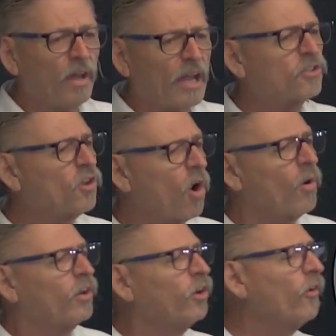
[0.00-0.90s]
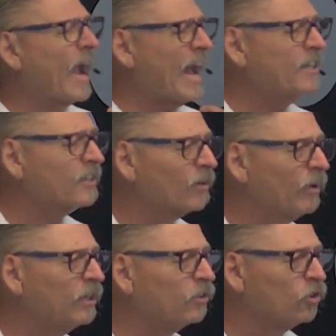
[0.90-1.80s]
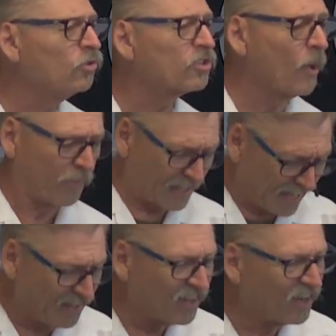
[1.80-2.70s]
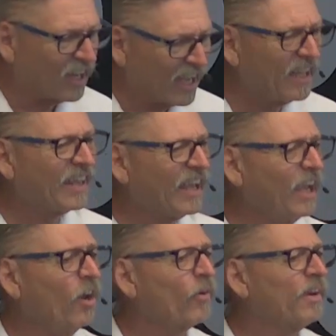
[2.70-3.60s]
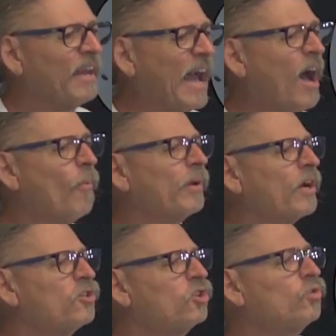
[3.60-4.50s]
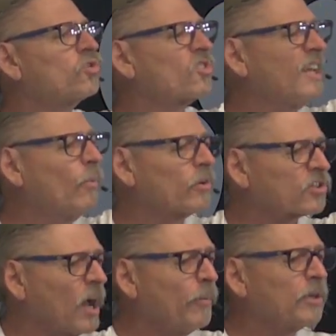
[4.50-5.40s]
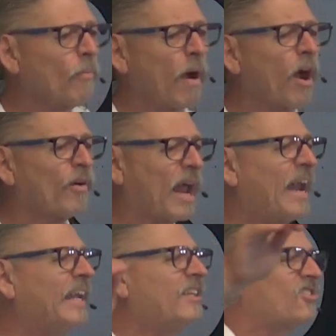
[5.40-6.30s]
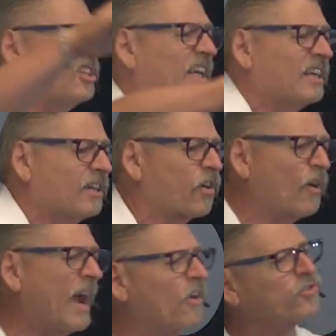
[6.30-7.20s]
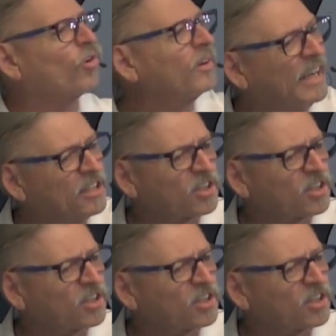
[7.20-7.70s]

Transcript: And so you're asking me to do something in the in the here and now because you see what's coming tomorrow and I need seed in the ground so it needs to